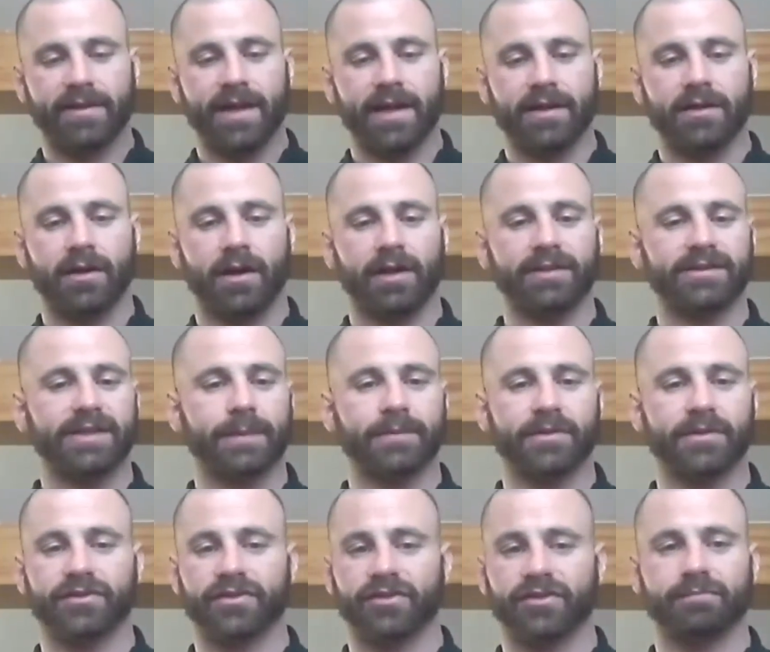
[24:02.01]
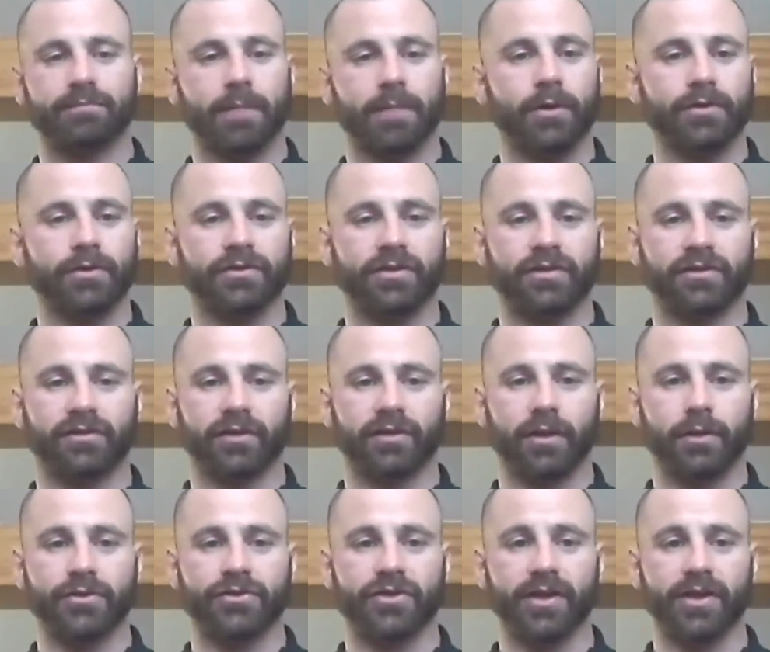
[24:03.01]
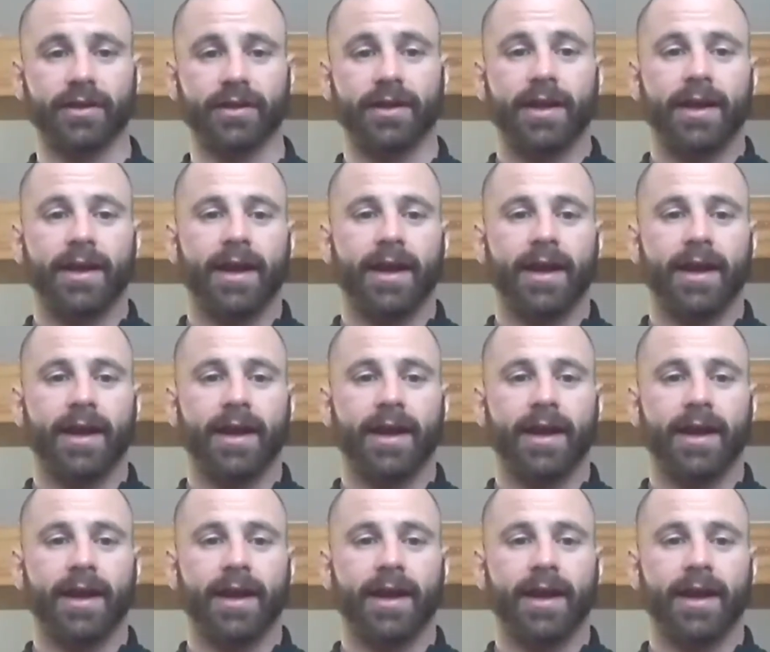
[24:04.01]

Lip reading: that concept is just motion is lotion.